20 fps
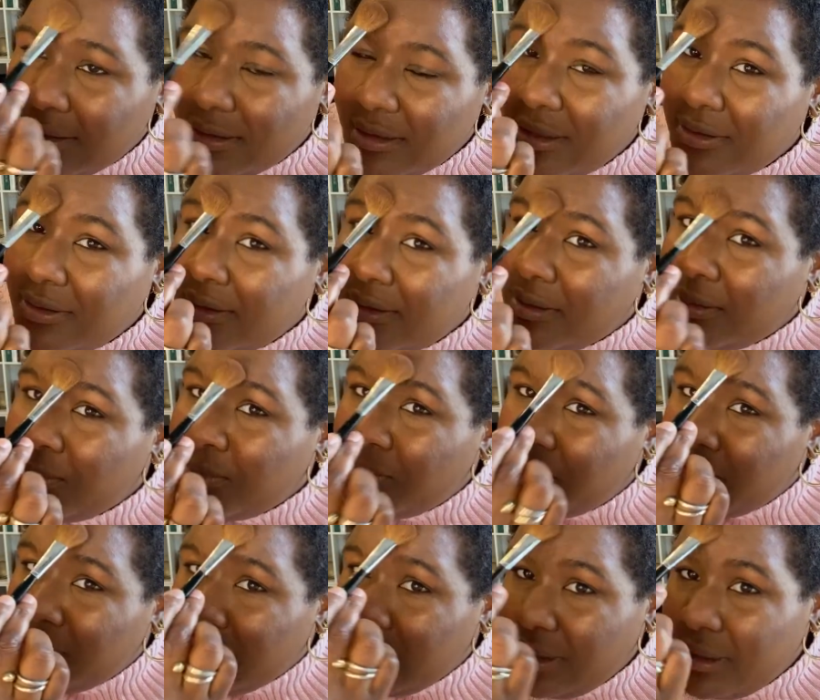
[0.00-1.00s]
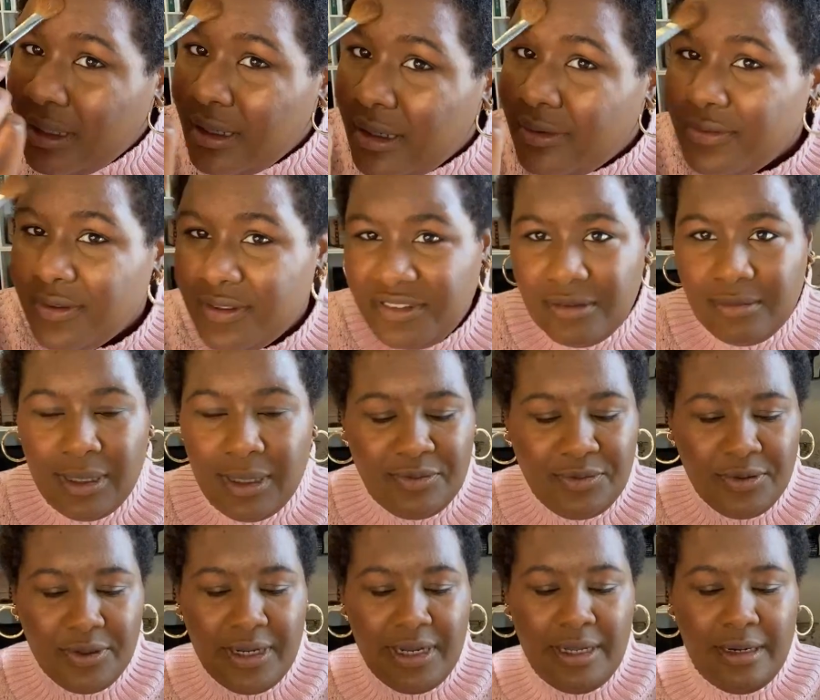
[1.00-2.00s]
Throw a little more coverage on my
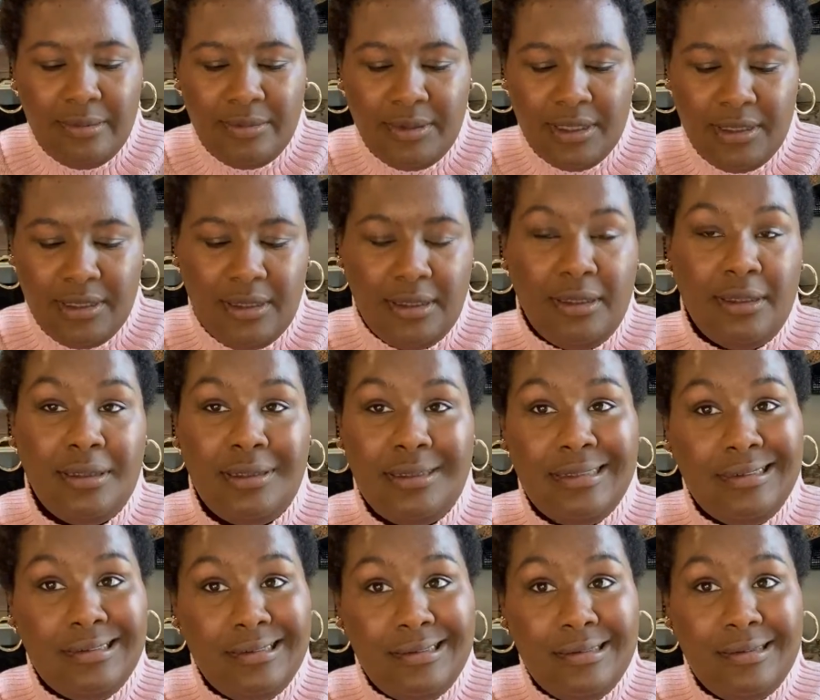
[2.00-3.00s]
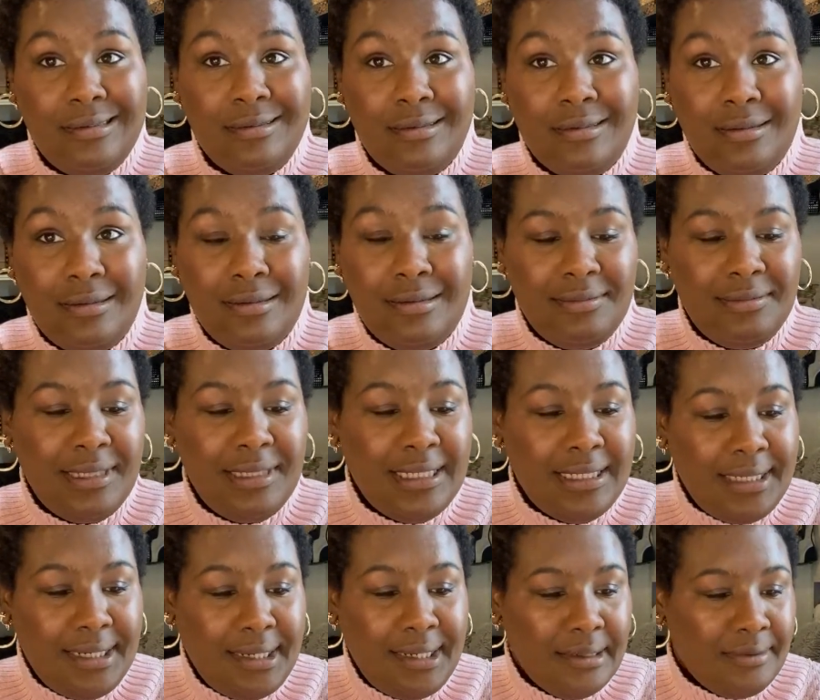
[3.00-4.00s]
forehead. I'm looking a little
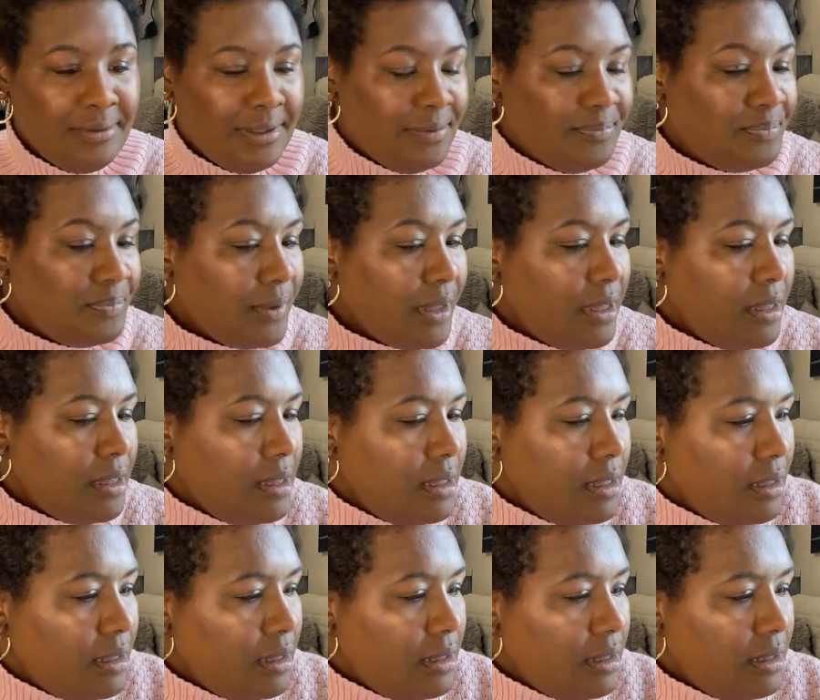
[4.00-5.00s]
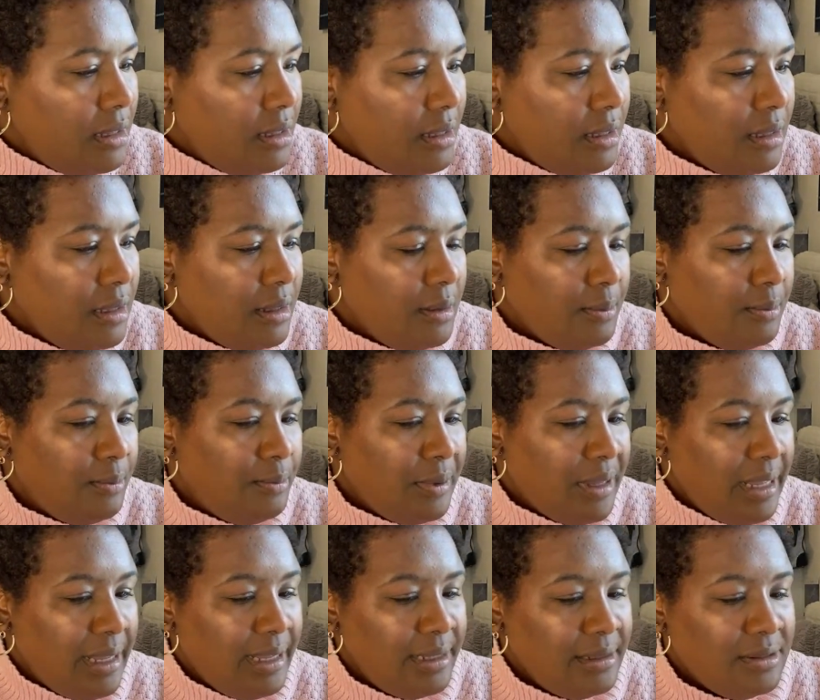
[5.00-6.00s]
in need of it.
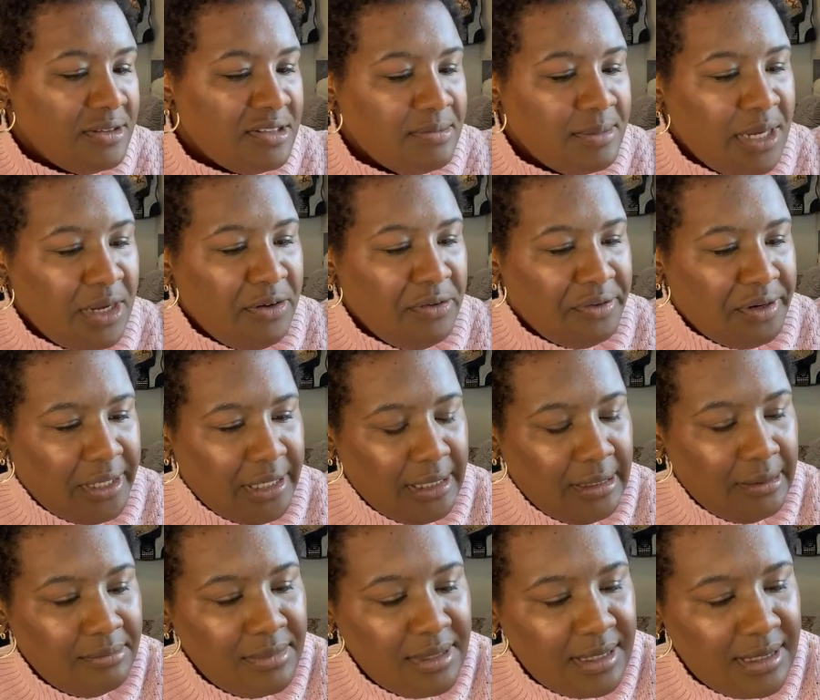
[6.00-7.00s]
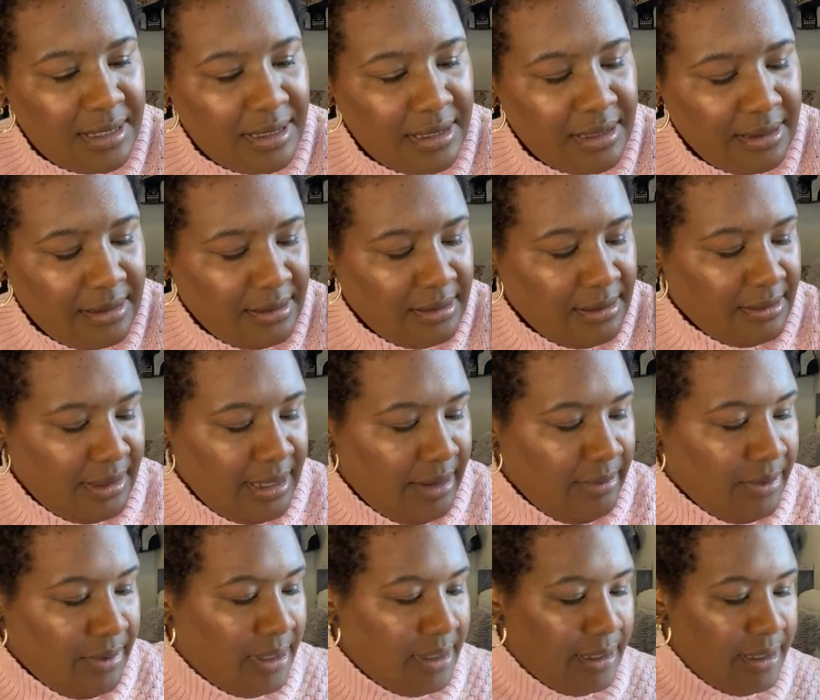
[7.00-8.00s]
But those are my creams. Okay,
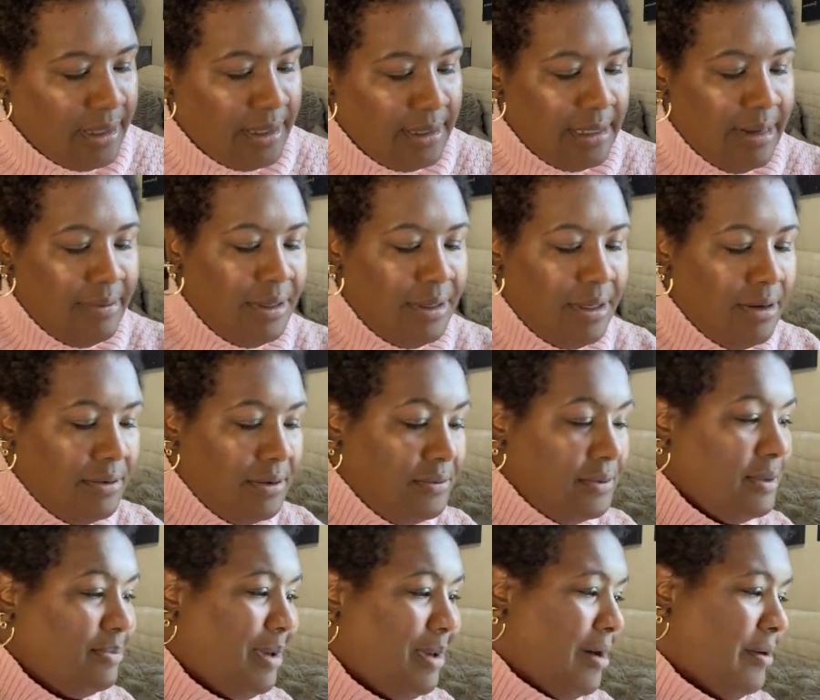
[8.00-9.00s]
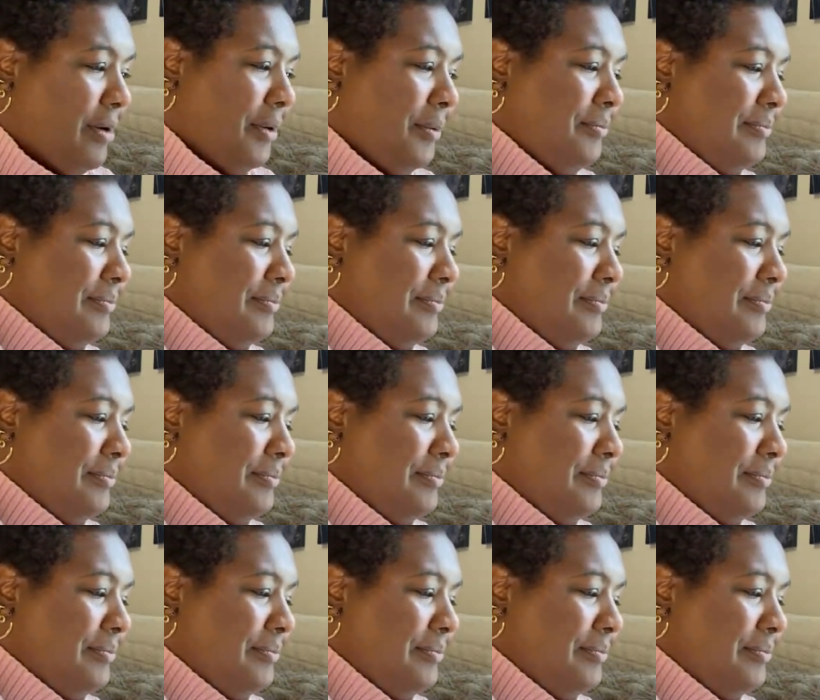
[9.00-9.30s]
we're good. Now we can go in with the powder.